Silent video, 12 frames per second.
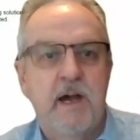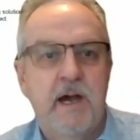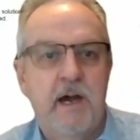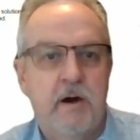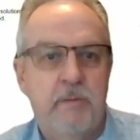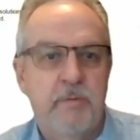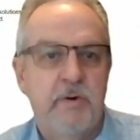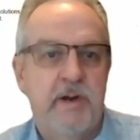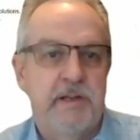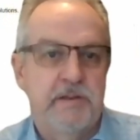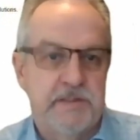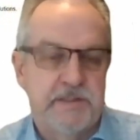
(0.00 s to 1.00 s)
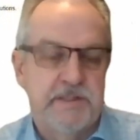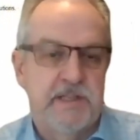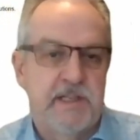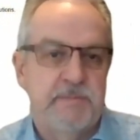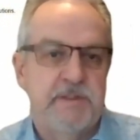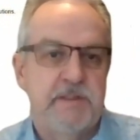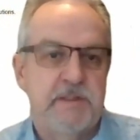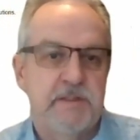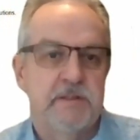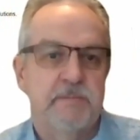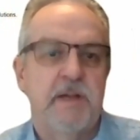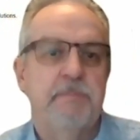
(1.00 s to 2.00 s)
are operating on the same
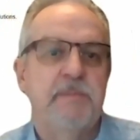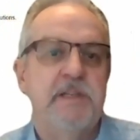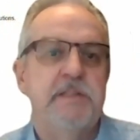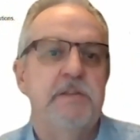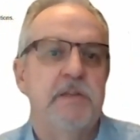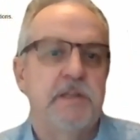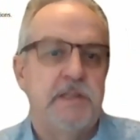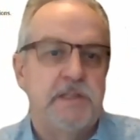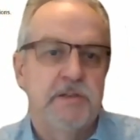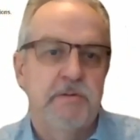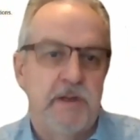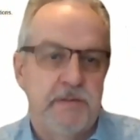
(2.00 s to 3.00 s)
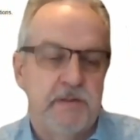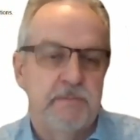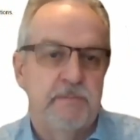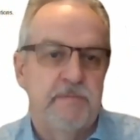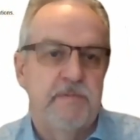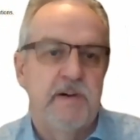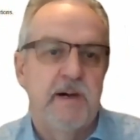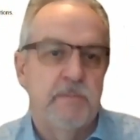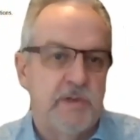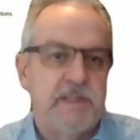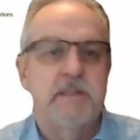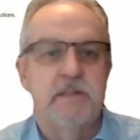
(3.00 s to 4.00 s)
system, that means you can integrate them far
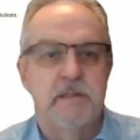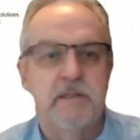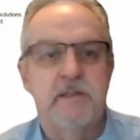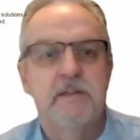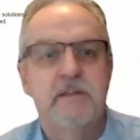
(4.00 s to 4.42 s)
more easily.